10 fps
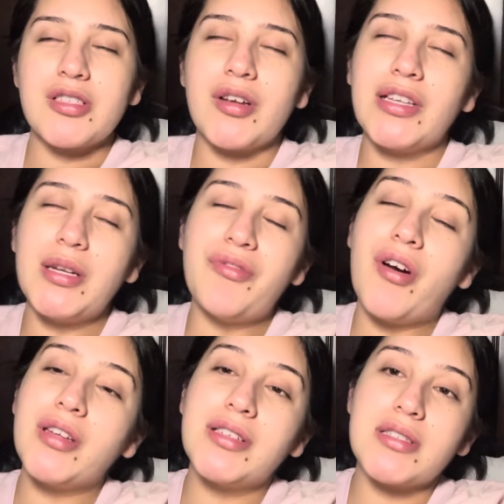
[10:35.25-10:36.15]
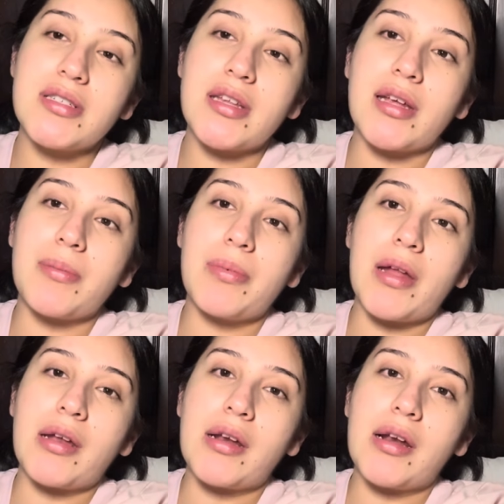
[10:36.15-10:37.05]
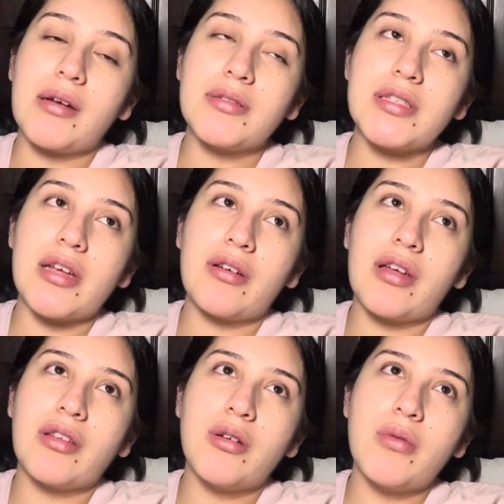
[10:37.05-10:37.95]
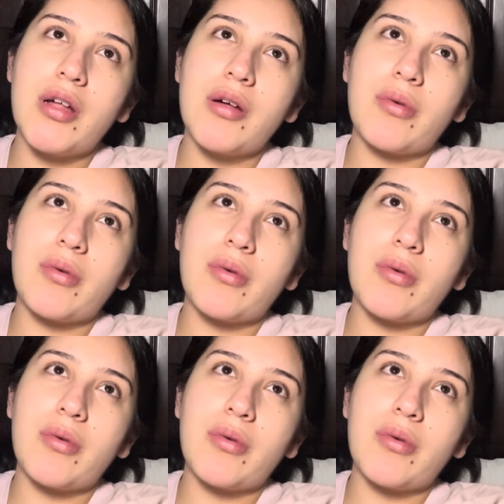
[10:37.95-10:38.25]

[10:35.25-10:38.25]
So he ended up falling asleep, and I was like, okay, you know what?